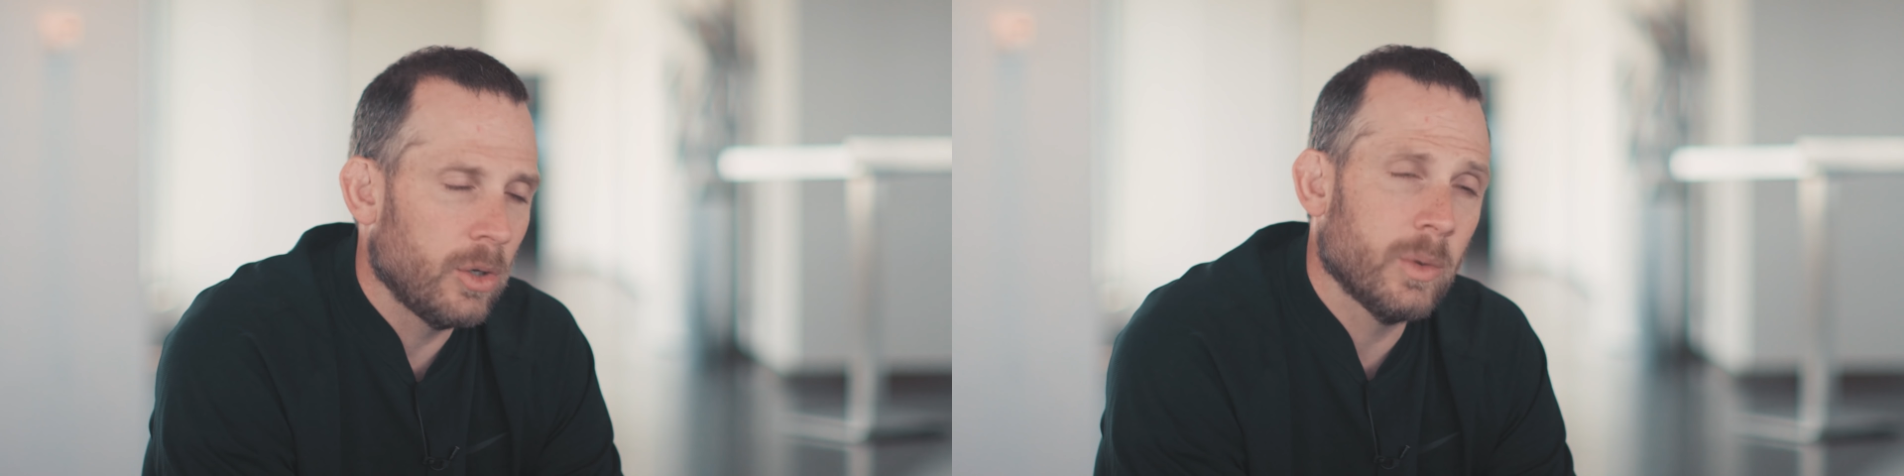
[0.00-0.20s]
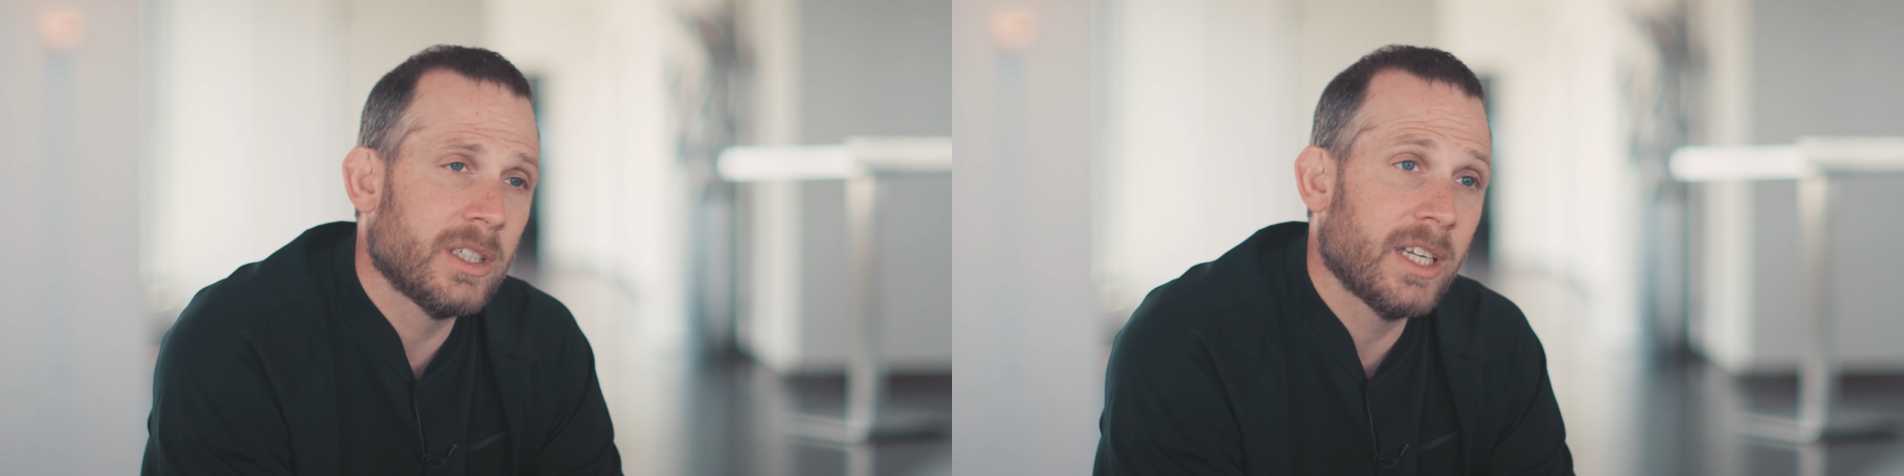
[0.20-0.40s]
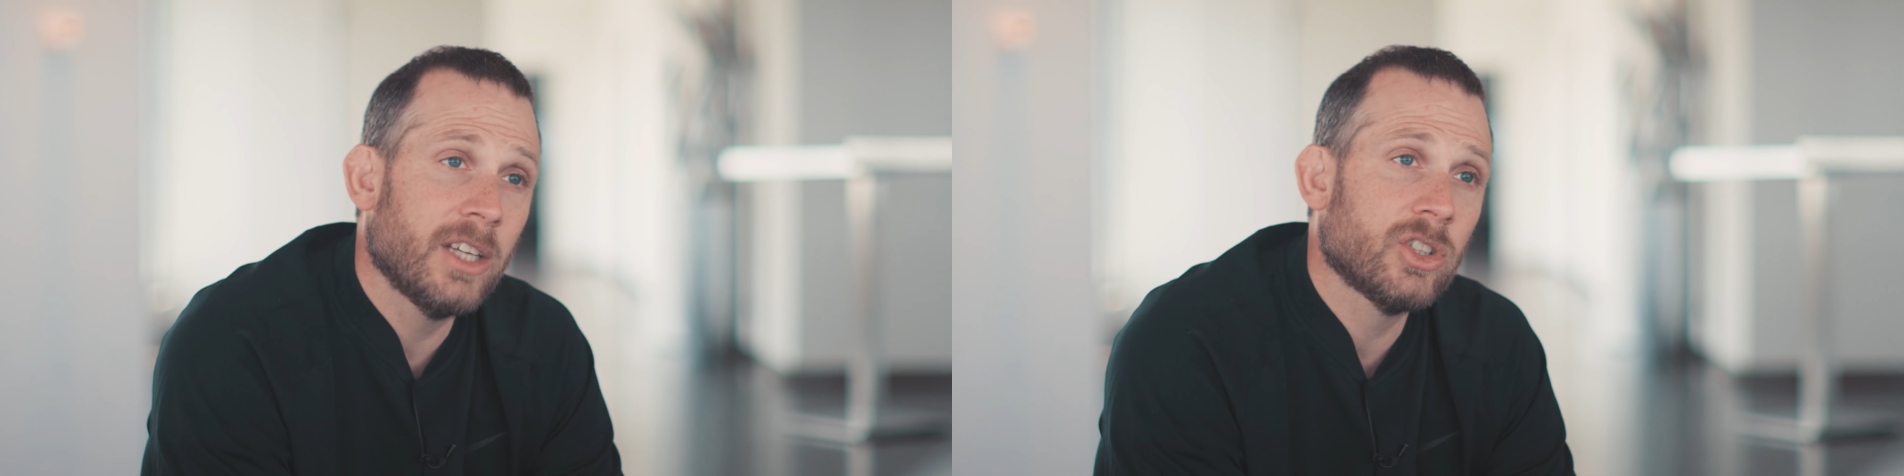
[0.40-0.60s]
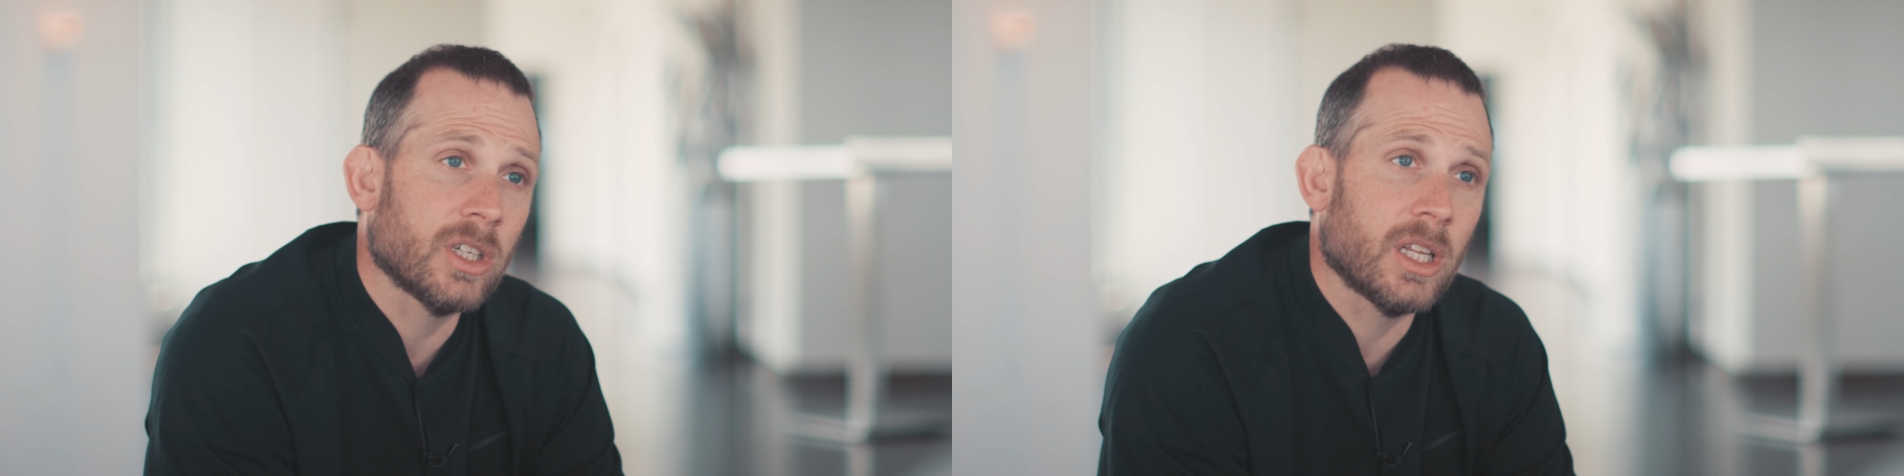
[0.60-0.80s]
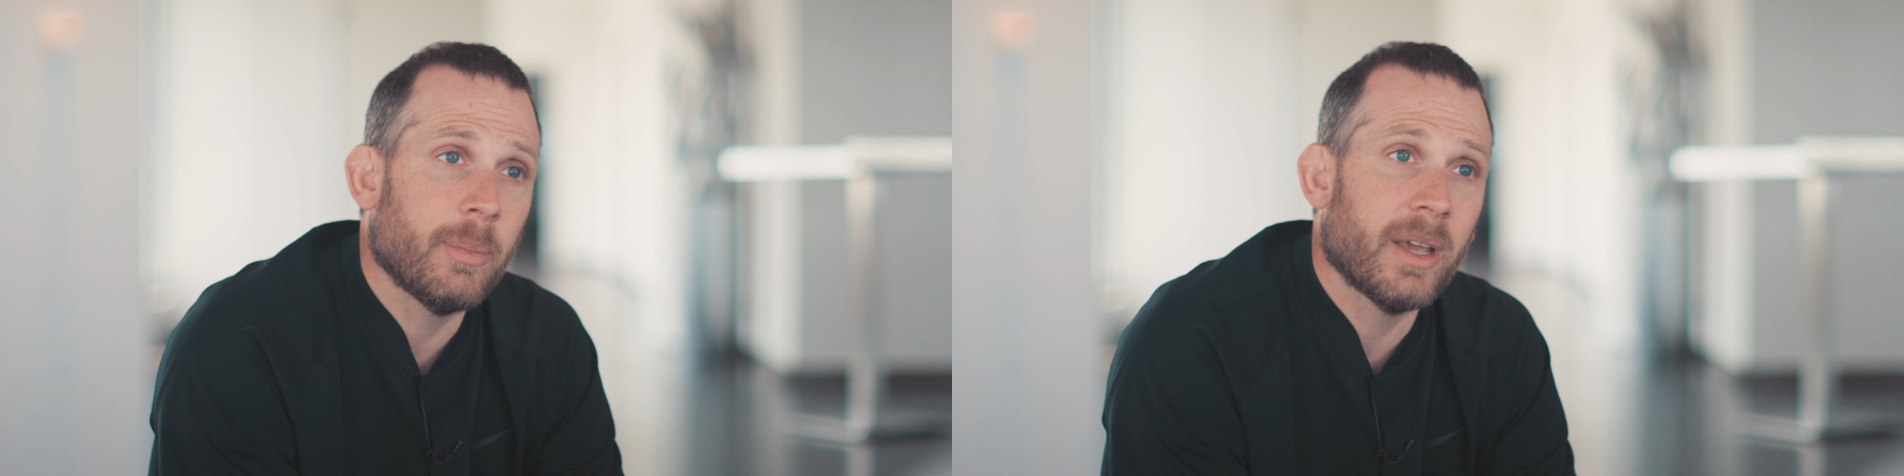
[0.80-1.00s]
you
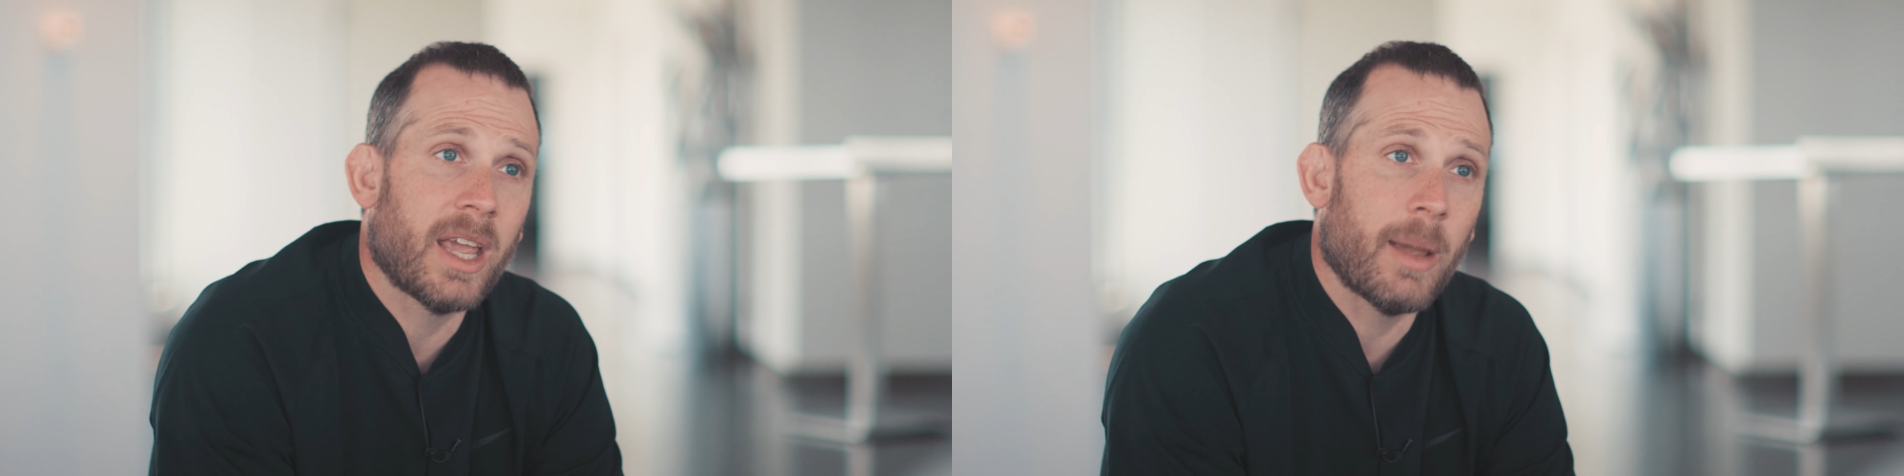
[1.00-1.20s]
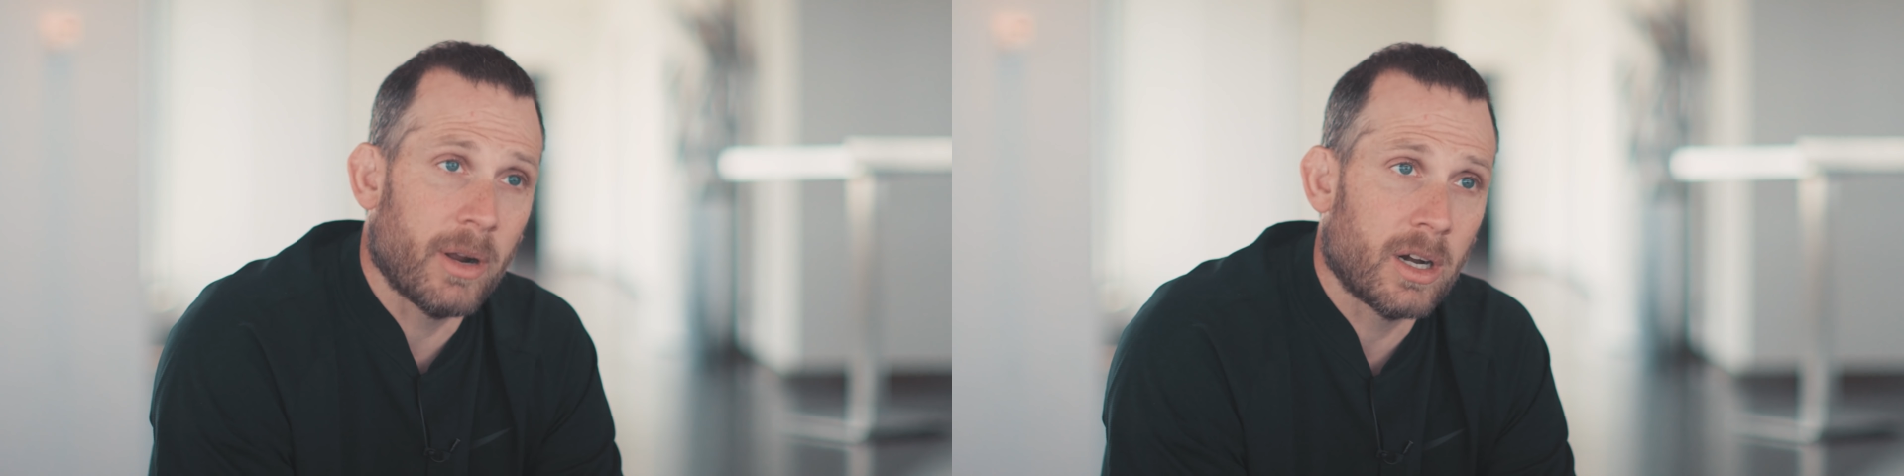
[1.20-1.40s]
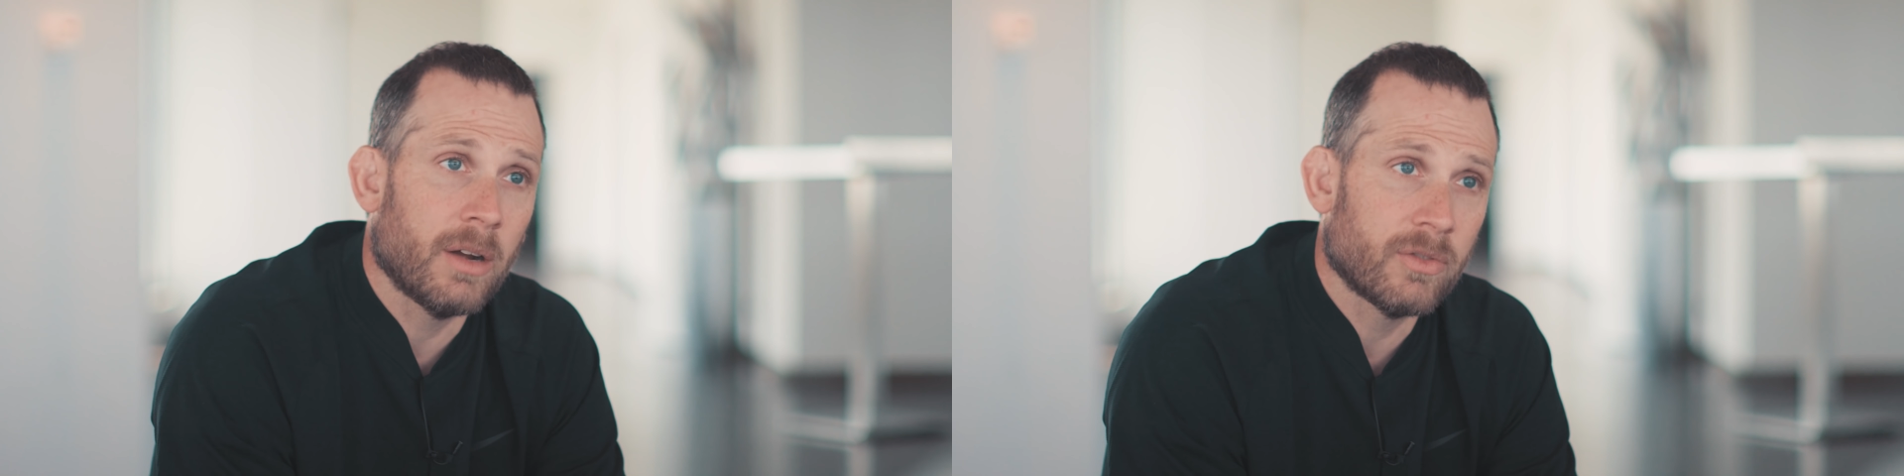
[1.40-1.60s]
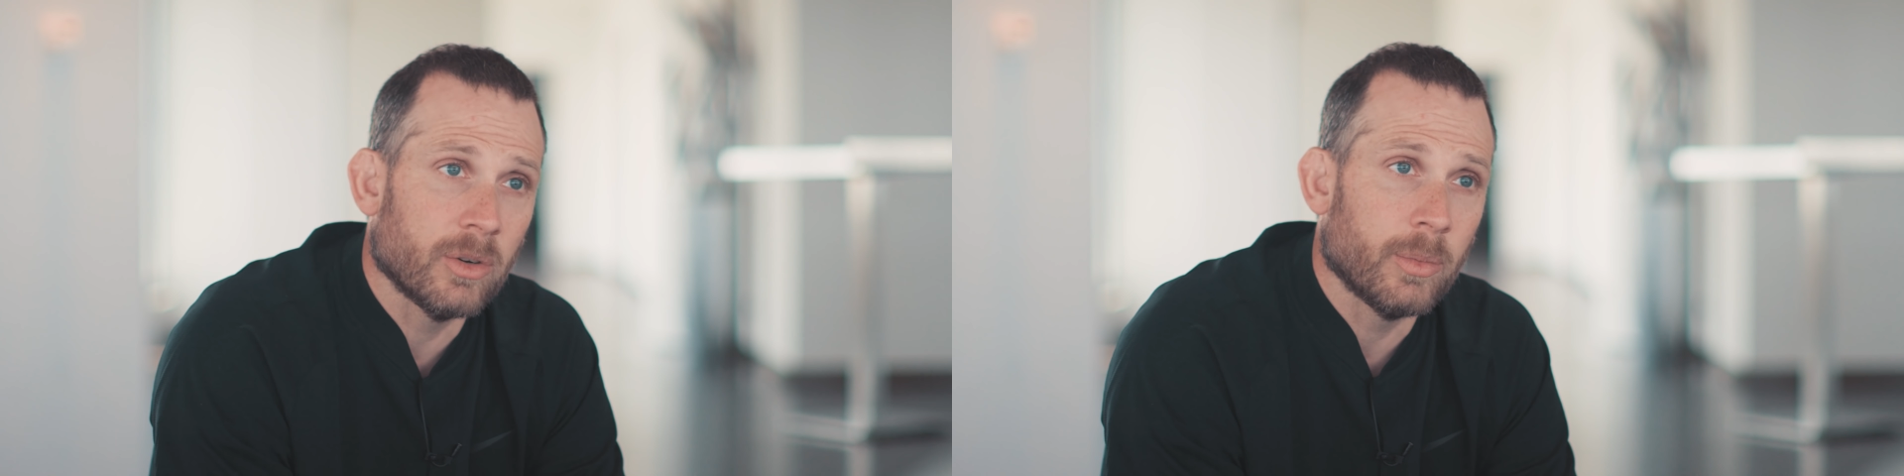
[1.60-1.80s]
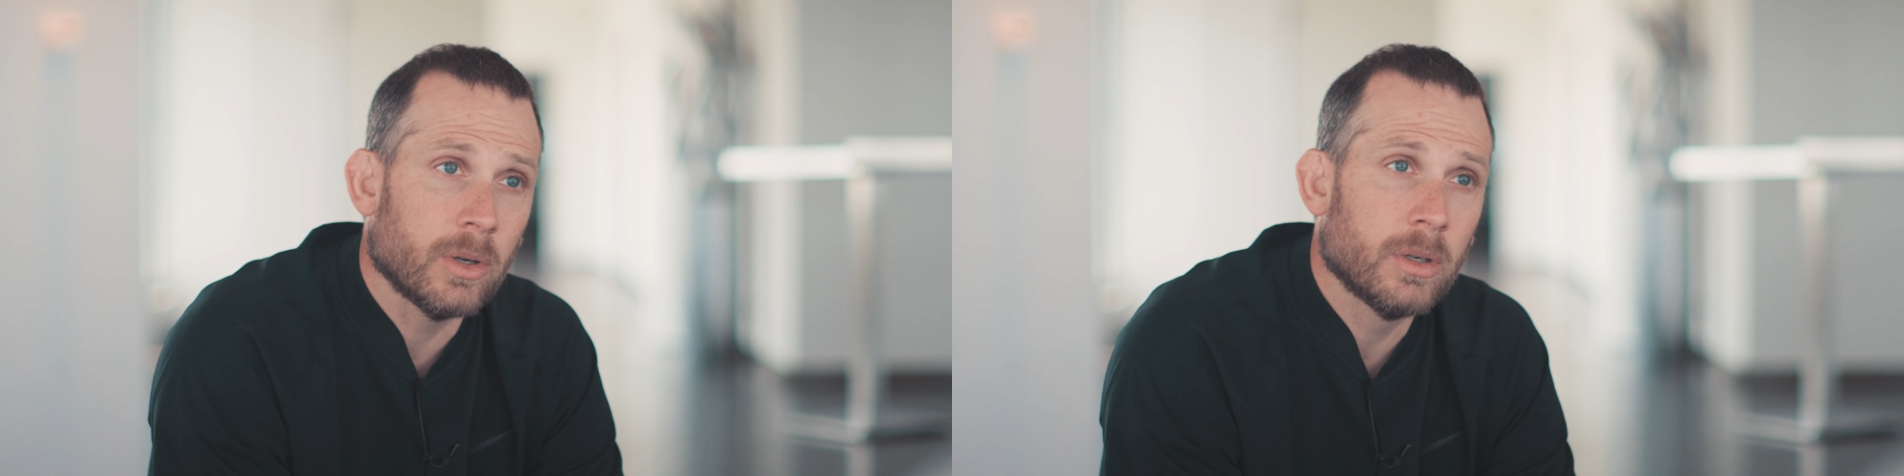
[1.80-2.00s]
intentionally became uncomfortable.